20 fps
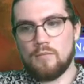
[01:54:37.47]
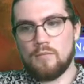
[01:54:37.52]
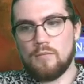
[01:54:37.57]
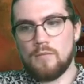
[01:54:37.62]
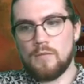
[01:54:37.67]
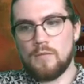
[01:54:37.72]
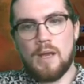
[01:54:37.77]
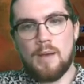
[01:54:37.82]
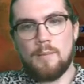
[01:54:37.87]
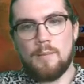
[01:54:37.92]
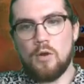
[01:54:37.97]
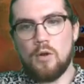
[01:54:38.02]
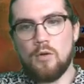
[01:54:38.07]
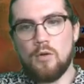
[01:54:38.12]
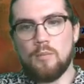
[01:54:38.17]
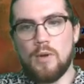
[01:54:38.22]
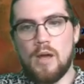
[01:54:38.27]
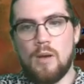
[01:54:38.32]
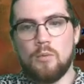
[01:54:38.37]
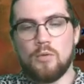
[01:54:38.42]
Yeah, I'm not gonna.
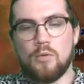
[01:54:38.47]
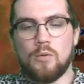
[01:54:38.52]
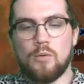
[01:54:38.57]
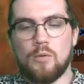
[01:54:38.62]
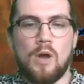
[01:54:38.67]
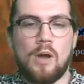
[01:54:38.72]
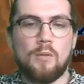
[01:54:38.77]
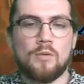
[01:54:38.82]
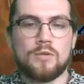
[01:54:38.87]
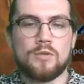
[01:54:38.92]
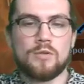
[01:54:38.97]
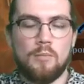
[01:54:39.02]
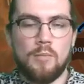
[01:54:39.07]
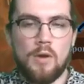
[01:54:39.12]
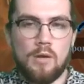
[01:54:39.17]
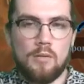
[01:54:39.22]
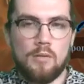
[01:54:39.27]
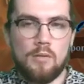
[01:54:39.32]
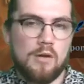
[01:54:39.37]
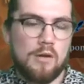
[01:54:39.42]
I wasn't gonna
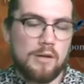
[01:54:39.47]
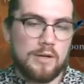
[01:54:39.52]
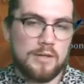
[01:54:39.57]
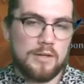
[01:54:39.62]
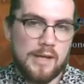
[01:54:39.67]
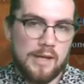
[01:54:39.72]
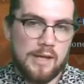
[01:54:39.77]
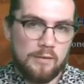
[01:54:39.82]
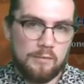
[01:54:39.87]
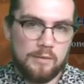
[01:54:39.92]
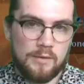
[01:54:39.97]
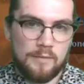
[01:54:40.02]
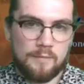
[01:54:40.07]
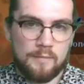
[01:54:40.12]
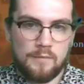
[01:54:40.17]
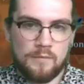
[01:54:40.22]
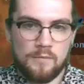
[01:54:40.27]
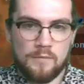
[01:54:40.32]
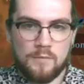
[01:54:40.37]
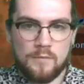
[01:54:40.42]
block with Arcanist anyway.
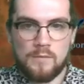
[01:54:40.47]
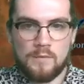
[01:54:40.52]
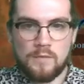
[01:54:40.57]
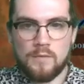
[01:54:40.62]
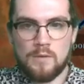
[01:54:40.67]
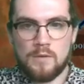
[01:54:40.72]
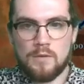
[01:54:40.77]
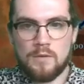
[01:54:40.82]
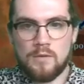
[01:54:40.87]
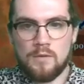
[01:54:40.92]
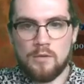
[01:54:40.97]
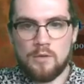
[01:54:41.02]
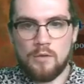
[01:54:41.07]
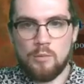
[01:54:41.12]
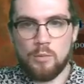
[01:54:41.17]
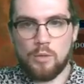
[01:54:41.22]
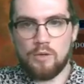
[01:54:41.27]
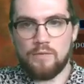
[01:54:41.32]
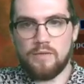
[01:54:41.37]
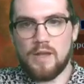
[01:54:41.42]

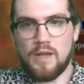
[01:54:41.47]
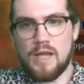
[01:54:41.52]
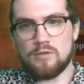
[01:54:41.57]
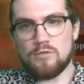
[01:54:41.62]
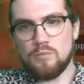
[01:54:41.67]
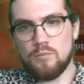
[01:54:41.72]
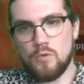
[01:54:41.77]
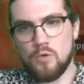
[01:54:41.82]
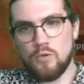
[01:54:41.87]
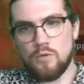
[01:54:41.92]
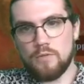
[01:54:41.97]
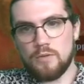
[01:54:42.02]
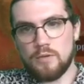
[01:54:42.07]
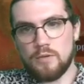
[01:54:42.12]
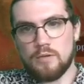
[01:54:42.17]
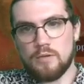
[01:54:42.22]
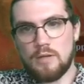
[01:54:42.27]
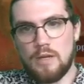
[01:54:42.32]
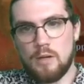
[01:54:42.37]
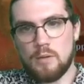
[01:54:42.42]
But if he has
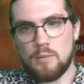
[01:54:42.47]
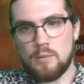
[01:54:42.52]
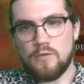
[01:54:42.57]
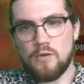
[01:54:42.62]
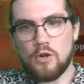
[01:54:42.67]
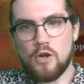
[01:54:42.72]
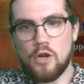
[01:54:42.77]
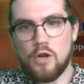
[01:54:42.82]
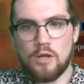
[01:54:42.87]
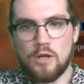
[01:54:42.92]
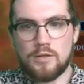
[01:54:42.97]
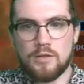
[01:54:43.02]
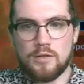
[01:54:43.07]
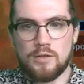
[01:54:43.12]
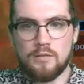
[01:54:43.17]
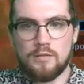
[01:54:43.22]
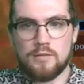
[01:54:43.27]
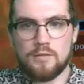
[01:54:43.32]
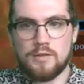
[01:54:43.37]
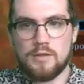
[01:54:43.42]
removal, I would prefer not to
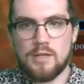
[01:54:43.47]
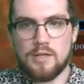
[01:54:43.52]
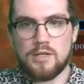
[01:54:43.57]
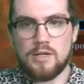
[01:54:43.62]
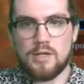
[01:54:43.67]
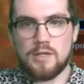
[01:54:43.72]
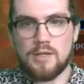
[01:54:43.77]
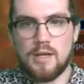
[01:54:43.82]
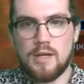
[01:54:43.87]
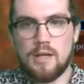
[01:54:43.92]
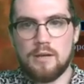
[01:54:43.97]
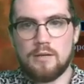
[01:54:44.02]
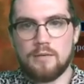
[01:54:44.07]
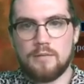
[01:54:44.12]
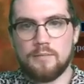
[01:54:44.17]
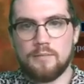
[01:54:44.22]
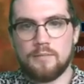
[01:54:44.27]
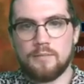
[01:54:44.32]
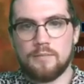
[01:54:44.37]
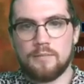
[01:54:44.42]
lose the Jeskai Elder.
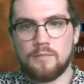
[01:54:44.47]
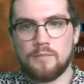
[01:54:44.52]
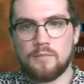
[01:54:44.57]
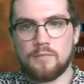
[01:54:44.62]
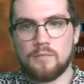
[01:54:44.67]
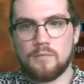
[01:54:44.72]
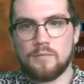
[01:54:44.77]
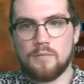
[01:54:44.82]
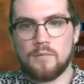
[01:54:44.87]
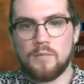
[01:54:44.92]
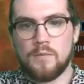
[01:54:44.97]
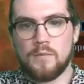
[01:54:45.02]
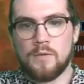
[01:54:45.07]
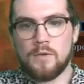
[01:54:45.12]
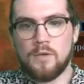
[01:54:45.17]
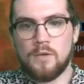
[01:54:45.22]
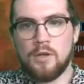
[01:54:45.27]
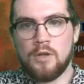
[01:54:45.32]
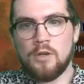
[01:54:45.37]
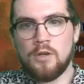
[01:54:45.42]

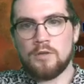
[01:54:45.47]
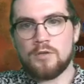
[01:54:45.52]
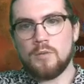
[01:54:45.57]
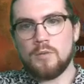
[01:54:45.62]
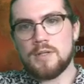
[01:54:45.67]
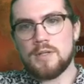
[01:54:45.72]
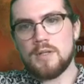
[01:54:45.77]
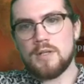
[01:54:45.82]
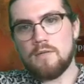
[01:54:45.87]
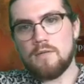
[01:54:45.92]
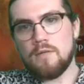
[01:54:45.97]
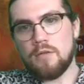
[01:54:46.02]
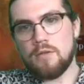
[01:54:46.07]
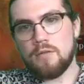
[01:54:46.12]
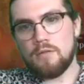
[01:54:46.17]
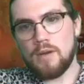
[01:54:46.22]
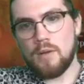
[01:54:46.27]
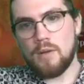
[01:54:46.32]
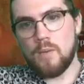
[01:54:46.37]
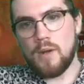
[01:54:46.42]
So what's he got for
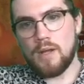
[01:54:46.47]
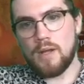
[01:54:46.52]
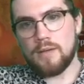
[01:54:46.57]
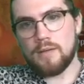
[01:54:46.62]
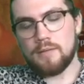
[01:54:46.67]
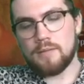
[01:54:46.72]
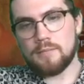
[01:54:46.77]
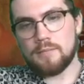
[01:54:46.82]
3 white?